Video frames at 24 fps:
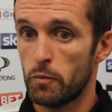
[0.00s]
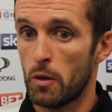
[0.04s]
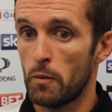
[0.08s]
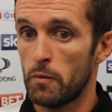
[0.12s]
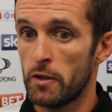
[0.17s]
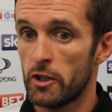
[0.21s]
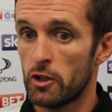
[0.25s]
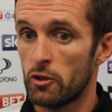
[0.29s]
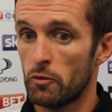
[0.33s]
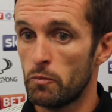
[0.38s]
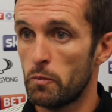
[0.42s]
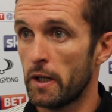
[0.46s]

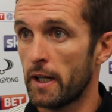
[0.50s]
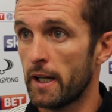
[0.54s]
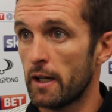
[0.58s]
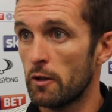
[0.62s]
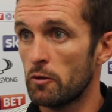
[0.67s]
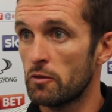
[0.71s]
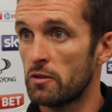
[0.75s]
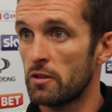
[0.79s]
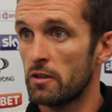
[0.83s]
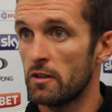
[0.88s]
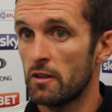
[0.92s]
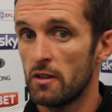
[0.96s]
probably could pick
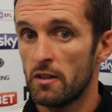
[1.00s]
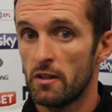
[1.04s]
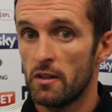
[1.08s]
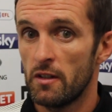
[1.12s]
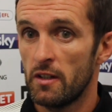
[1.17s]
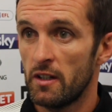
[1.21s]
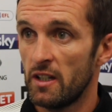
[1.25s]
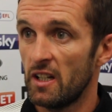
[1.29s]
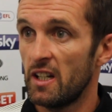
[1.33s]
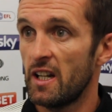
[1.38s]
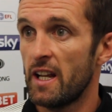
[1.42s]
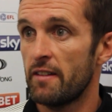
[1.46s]
out
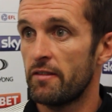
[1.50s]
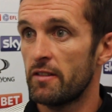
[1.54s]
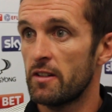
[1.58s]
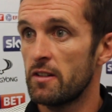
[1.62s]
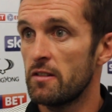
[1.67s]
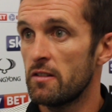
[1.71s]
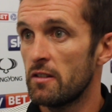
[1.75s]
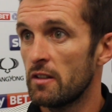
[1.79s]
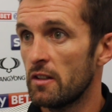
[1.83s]
11